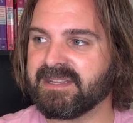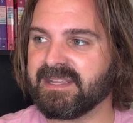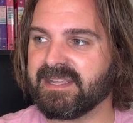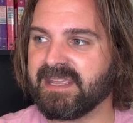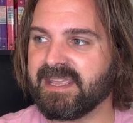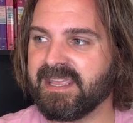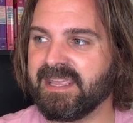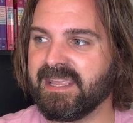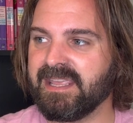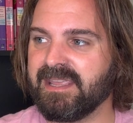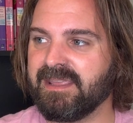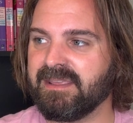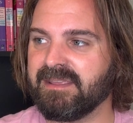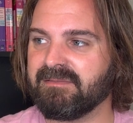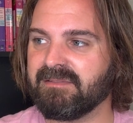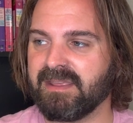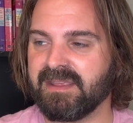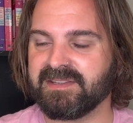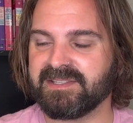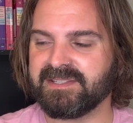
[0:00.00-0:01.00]
he,
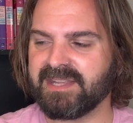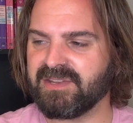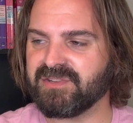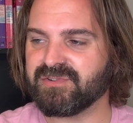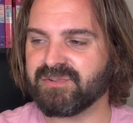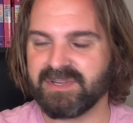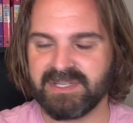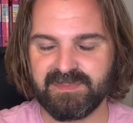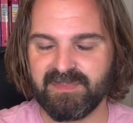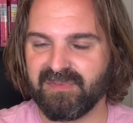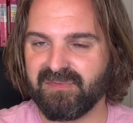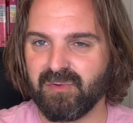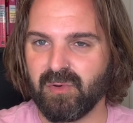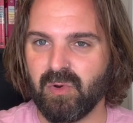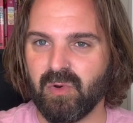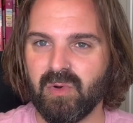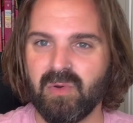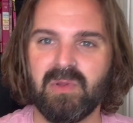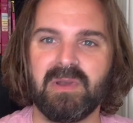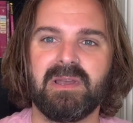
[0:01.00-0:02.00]
centuries
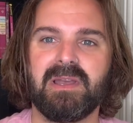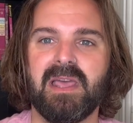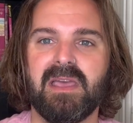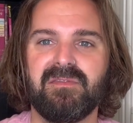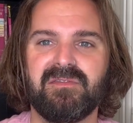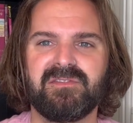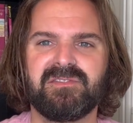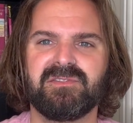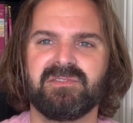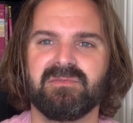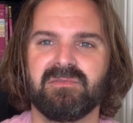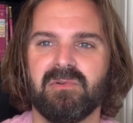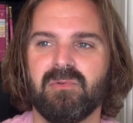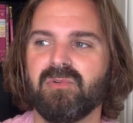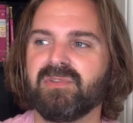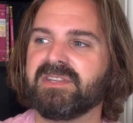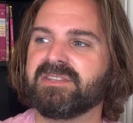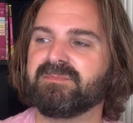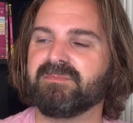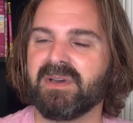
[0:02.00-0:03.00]
before, left
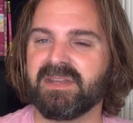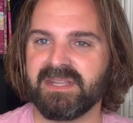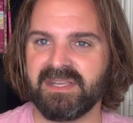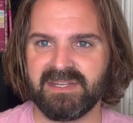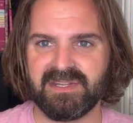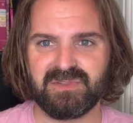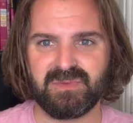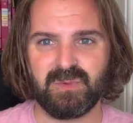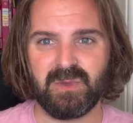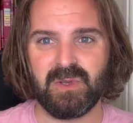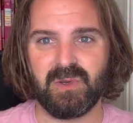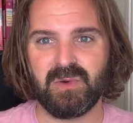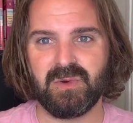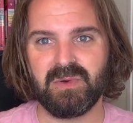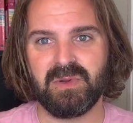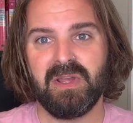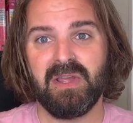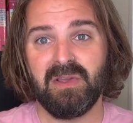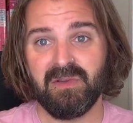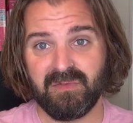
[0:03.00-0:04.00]
all this money in his
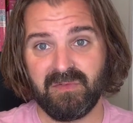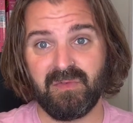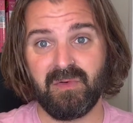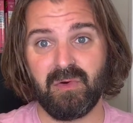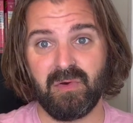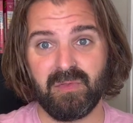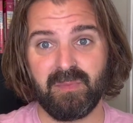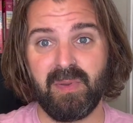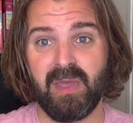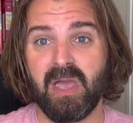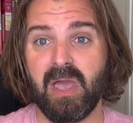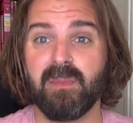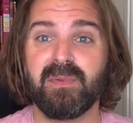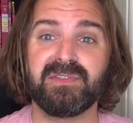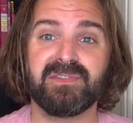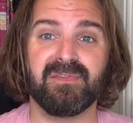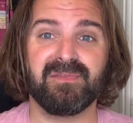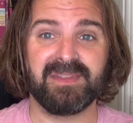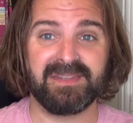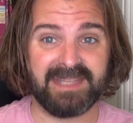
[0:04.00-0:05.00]
will for the
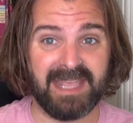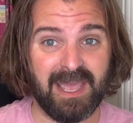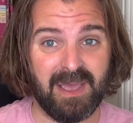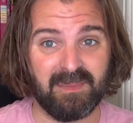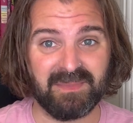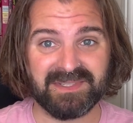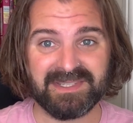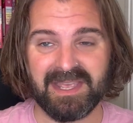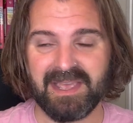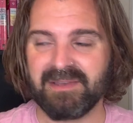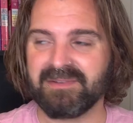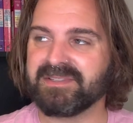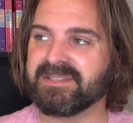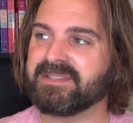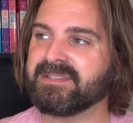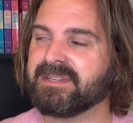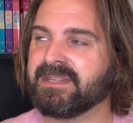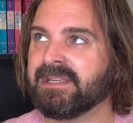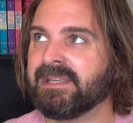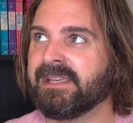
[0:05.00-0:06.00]
purpose of this
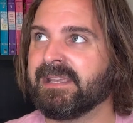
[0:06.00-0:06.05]
almshouse.